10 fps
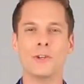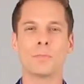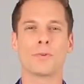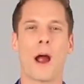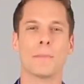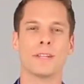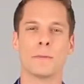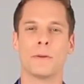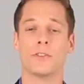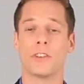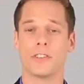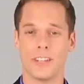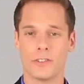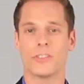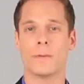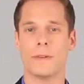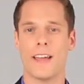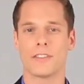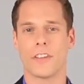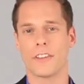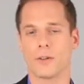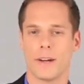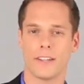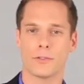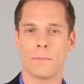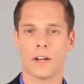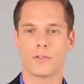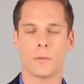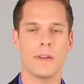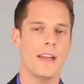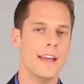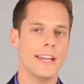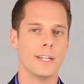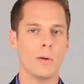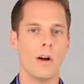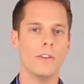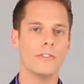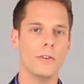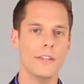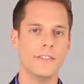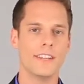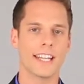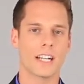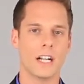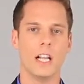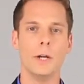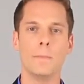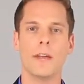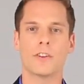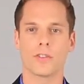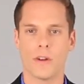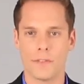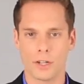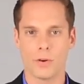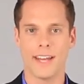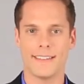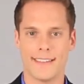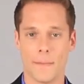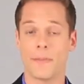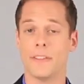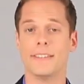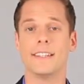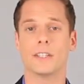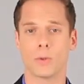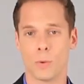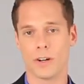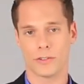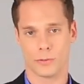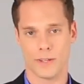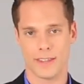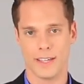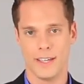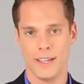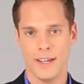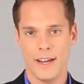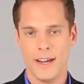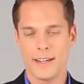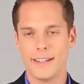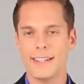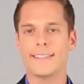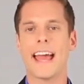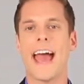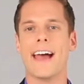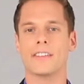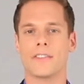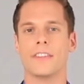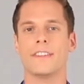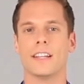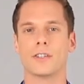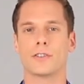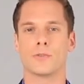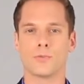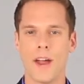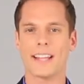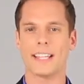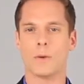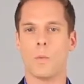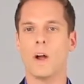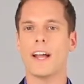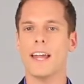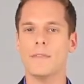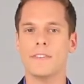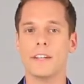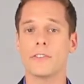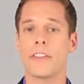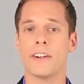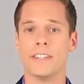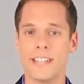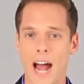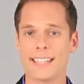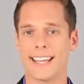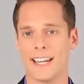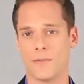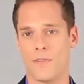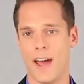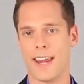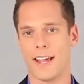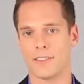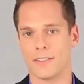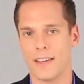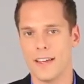to properly positioning CPS on the credit spectrum, you also need to get a clear picture of the credit depth the dealer works with. You need to ask the dealer directly what kind of deals they are not getting financed.